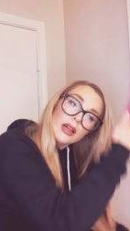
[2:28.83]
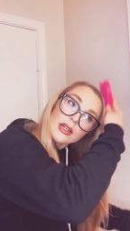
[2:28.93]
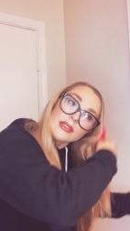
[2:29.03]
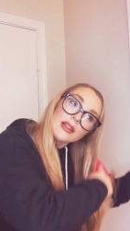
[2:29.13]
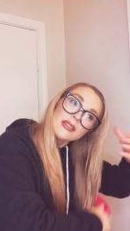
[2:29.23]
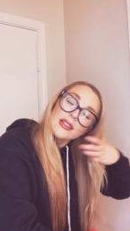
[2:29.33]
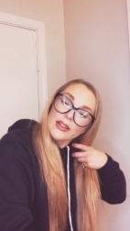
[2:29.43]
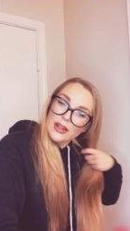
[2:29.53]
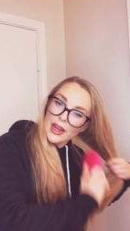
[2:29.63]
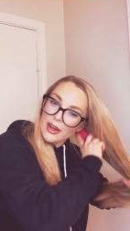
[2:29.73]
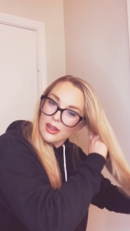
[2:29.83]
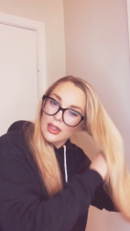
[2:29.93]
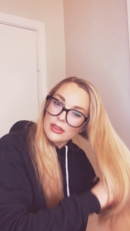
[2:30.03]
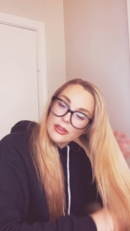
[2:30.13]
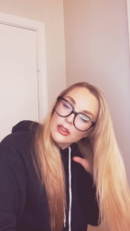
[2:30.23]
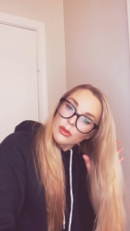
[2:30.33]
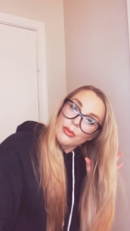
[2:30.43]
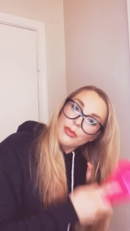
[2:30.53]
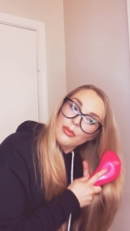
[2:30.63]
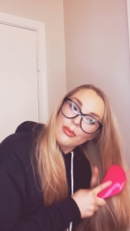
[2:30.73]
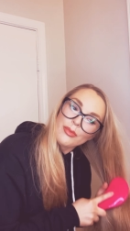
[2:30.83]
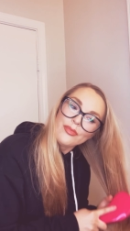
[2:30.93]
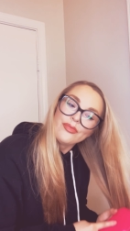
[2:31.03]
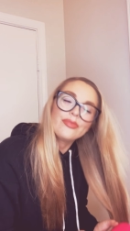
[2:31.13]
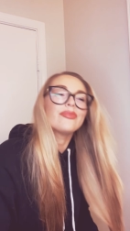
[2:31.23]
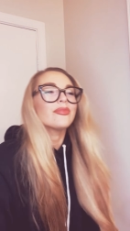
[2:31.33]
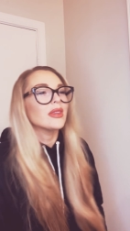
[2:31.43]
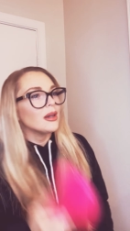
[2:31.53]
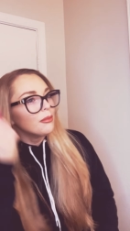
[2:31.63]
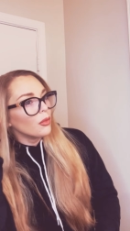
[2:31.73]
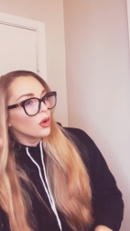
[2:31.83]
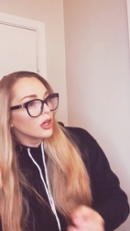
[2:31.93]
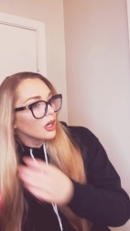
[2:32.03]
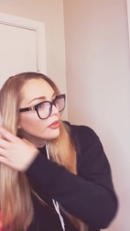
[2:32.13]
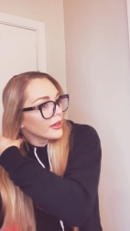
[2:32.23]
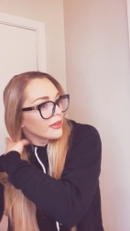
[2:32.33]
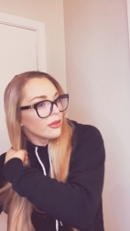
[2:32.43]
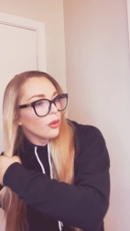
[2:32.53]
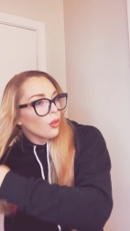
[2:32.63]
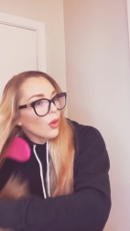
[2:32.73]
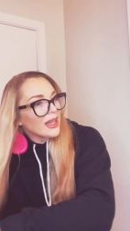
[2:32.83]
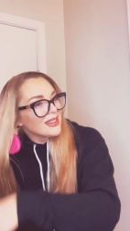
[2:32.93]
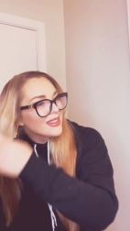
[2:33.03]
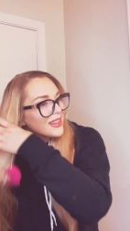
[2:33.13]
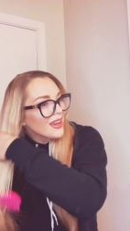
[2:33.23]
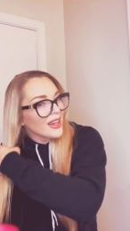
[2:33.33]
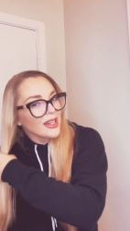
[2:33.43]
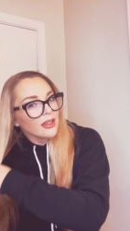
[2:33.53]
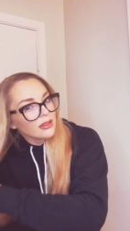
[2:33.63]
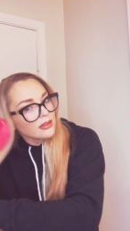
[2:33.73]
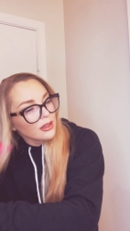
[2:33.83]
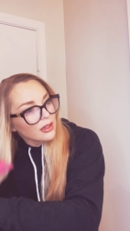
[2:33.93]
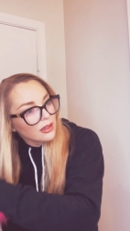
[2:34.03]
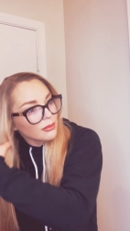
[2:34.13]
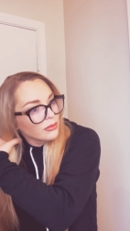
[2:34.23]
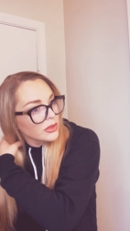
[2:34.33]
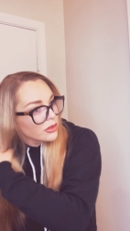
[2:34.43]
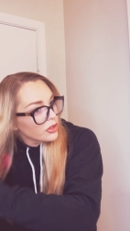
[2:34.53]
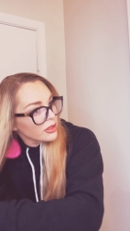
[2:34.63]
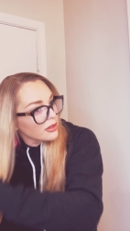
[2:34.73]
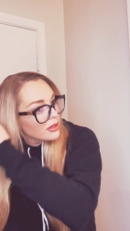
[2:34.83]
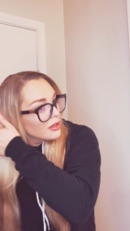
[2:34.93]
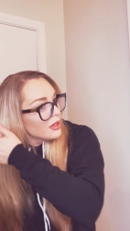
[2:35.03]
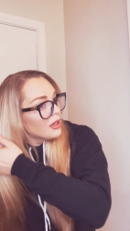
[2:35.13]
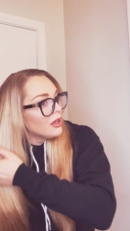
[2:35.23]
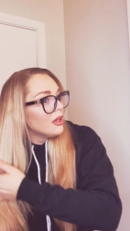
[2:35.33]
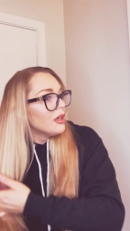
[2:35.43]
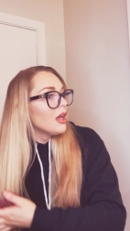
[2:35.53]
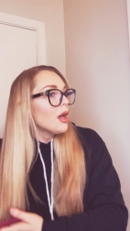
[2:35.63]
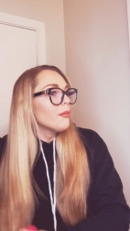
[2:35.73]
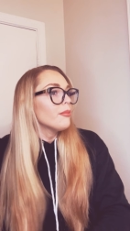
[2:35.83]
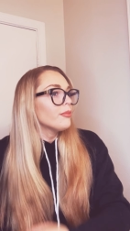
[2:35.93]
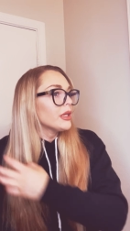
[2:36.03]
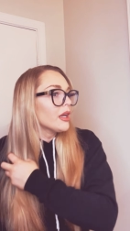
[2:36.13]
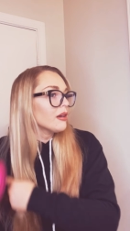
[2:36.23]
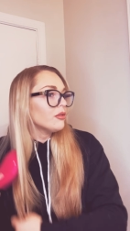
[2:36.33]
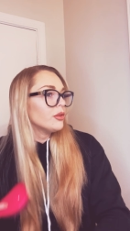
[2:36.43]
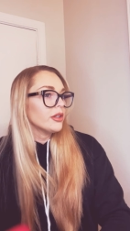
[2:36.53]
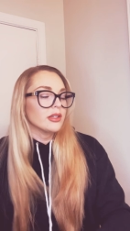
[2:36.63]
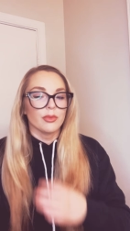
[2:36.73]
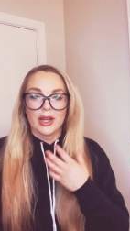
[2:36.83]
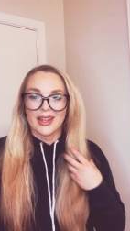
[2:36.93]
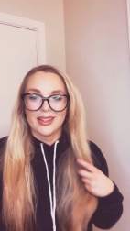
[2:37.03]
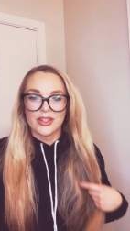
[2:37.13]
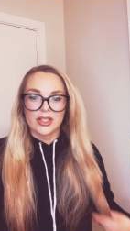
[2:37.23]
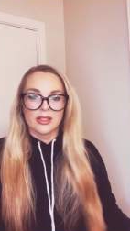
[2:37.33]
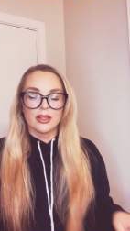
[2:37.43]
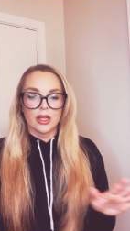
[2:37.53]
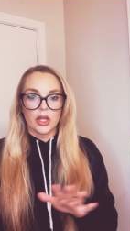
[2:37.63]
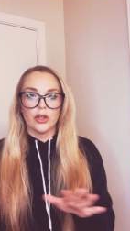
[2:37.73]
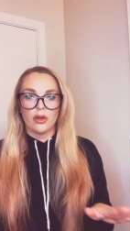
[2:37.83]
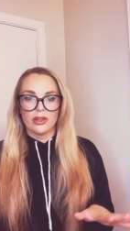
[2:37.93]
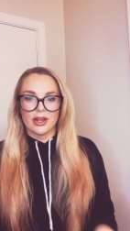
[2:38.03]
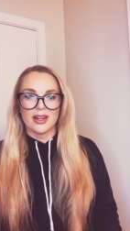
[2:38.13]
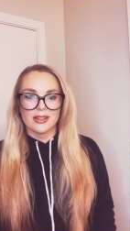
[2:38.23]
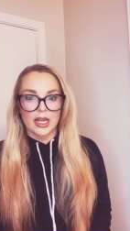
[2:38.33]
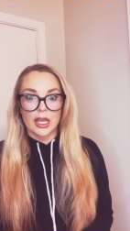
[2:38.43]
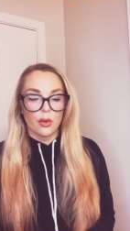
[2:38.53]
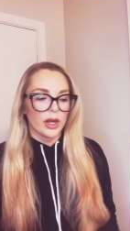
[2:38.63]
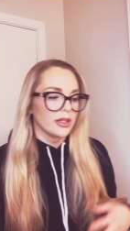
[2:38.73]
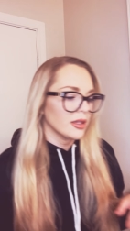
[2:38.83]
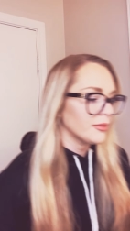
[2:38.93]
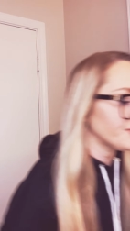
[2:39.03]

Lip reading: It does get your hair a little more on like the wet side. So just be careful when you're spraying it. Just know that your hair is gonna get wet.